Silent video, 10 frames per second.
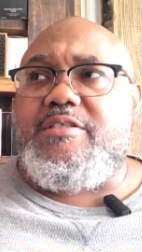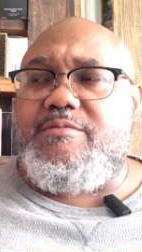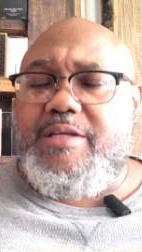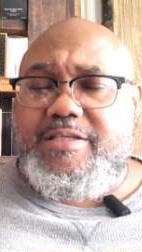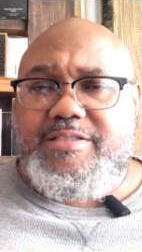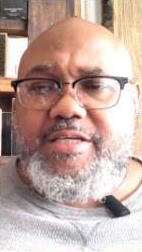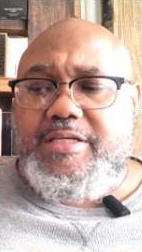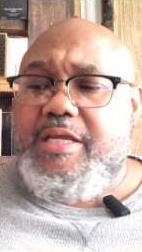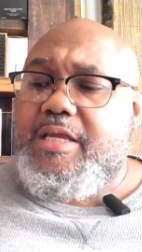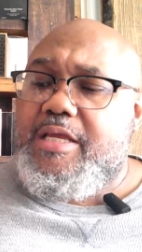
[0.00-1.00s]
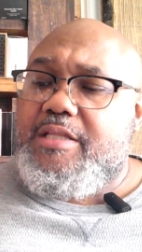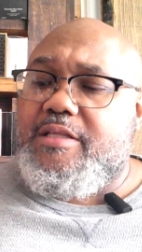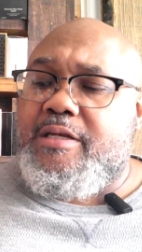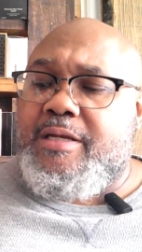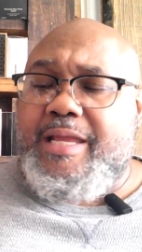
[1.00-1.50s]
And like I said,
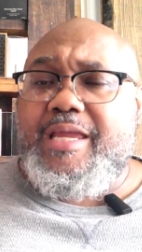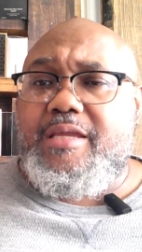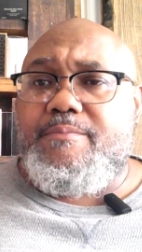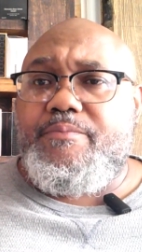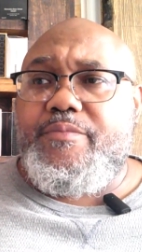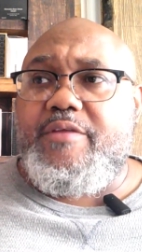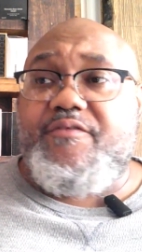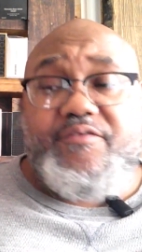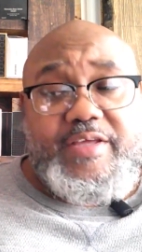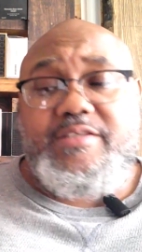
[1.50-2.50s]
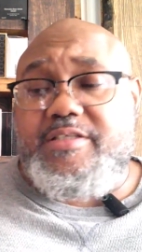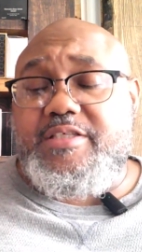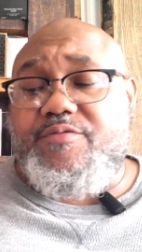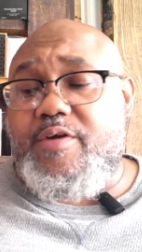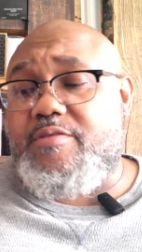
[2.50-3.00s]
the name
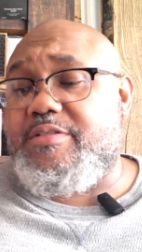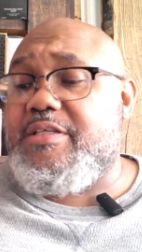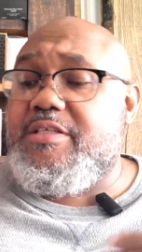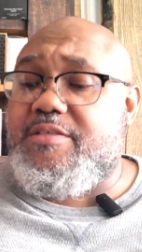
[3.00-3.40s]
fits this fragrance.